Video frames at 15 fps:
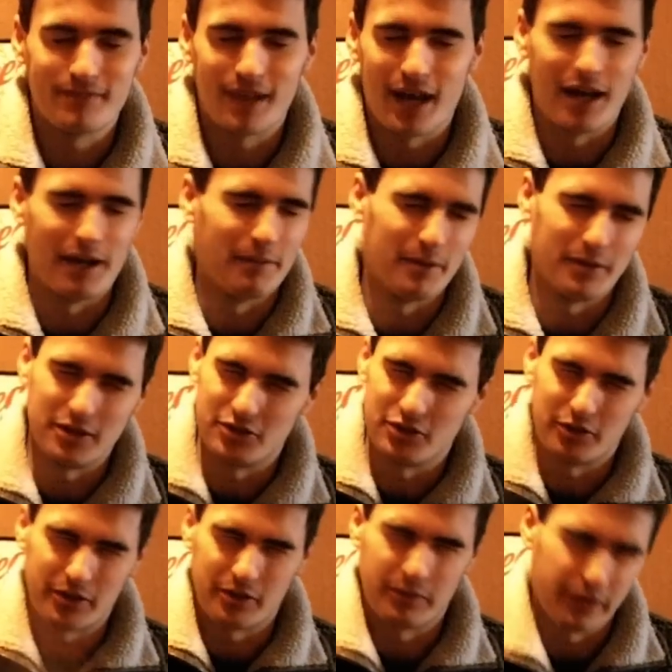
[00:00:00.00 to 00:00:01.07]
Nah, I'm only
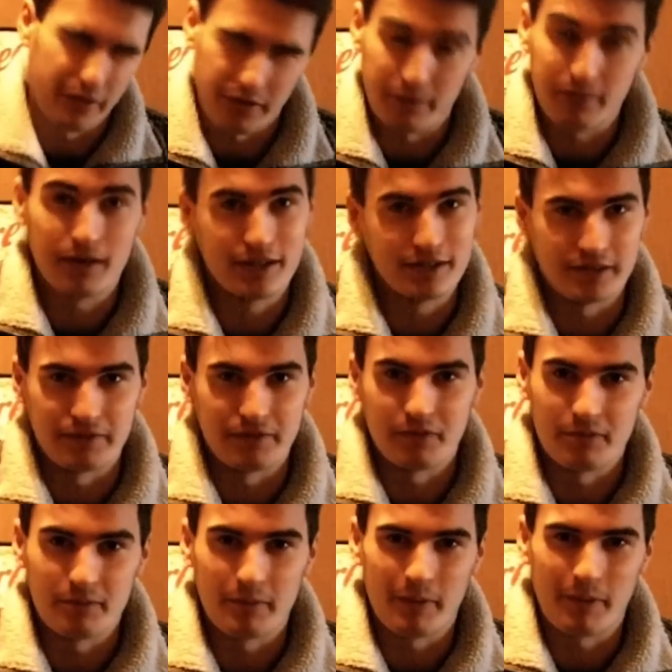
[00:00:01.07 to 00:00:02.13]
joking with you, as if
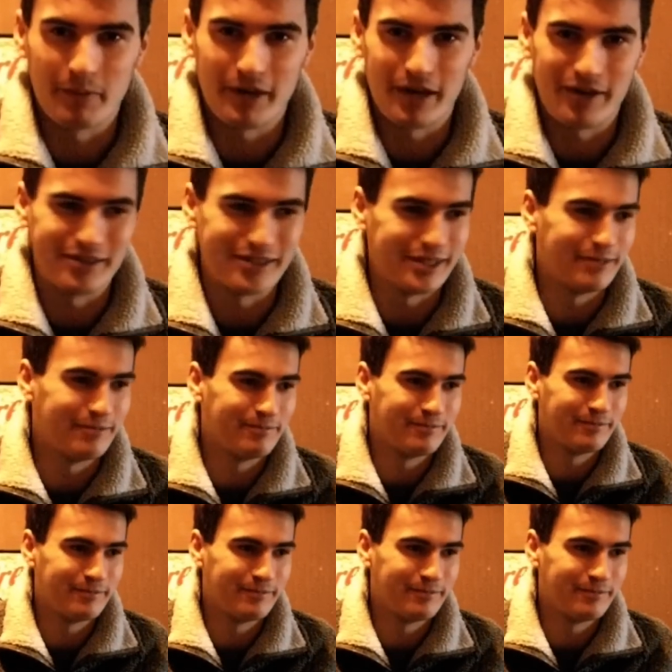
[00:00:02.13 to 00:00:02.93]
it would be popularity.